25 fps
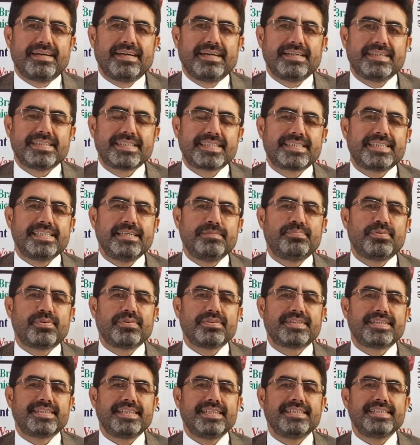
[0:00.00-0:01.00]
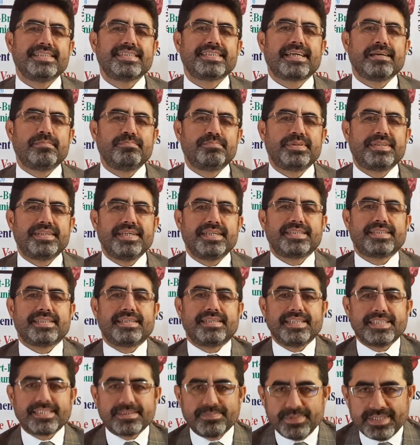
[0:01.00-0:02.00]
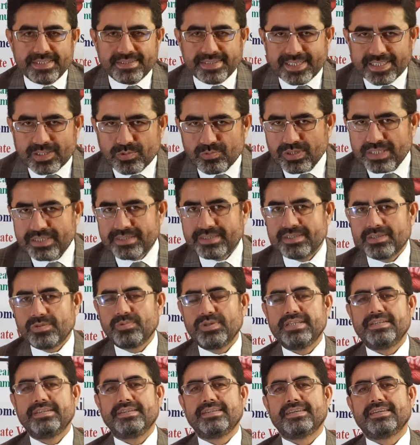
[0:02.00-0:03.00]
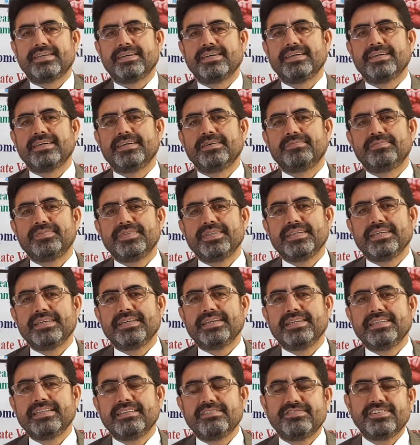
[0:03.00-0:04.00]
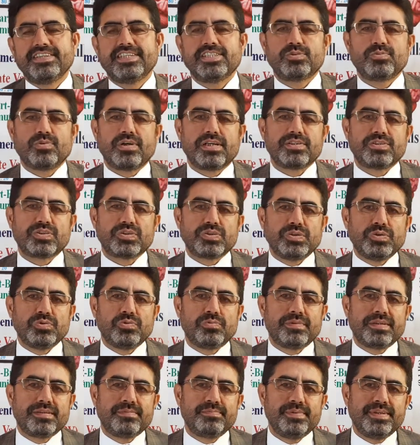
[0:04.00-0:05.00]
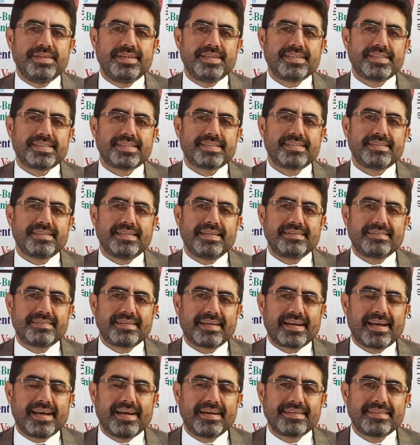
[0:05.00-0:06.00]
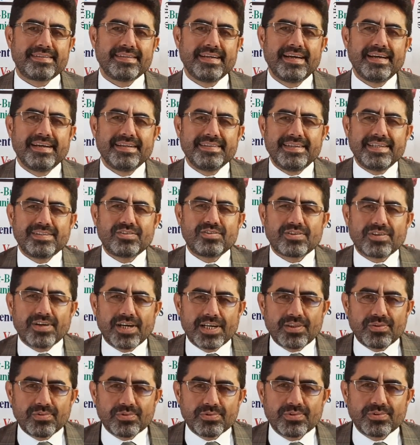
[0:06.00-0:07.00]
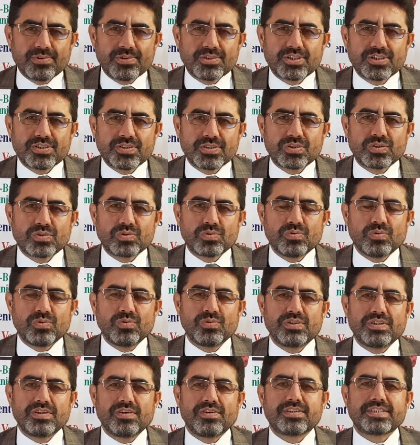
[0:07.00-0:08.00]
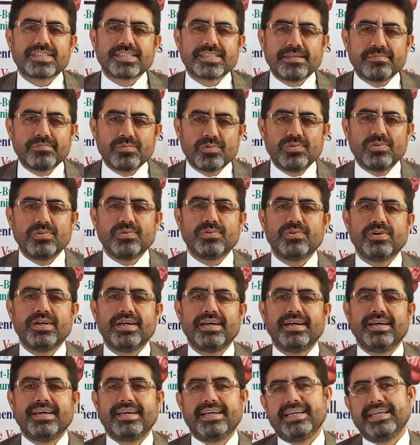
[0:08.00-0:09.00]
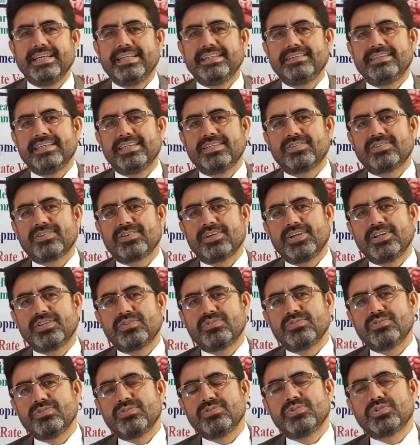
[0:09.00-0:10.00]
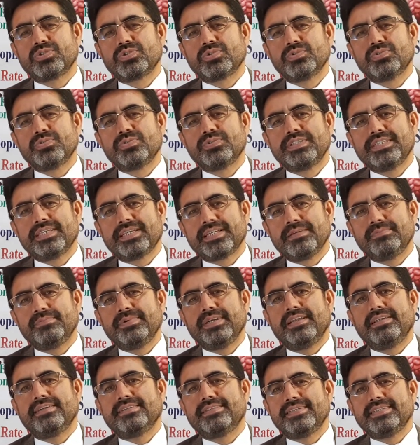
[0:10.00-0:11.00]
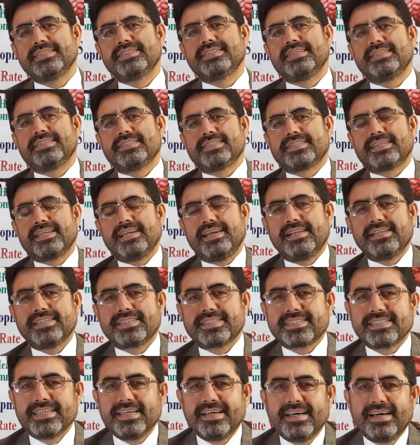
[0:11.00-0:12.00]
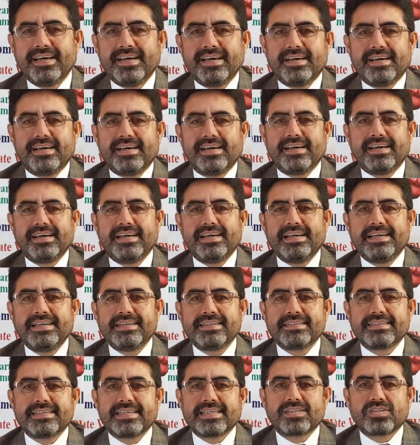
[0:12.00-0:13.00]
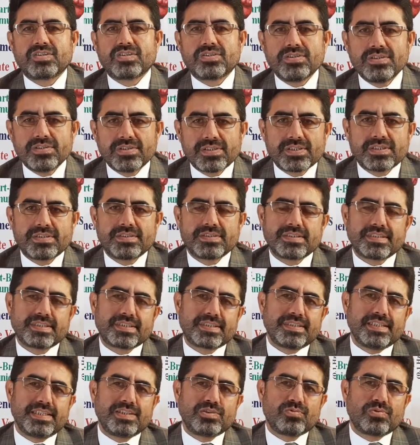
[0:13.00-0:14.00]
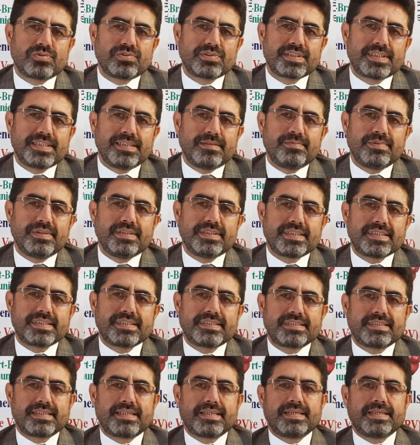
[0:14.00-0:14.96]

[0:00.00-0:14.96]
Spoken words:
step or stage is competition. It means that when individuals, human beings interact, they try to show they are some who, and they try to show their abilities and skills. And the third stage or step is